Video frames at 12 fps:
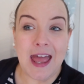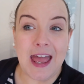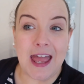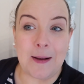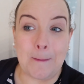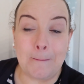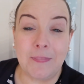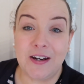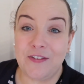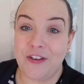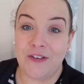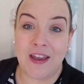
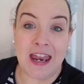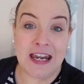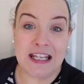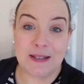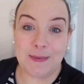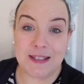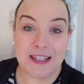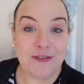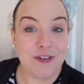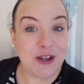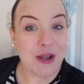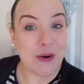But if you have any
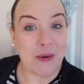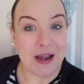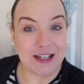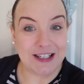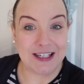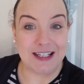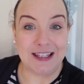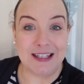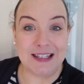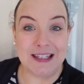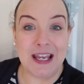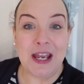specific questions,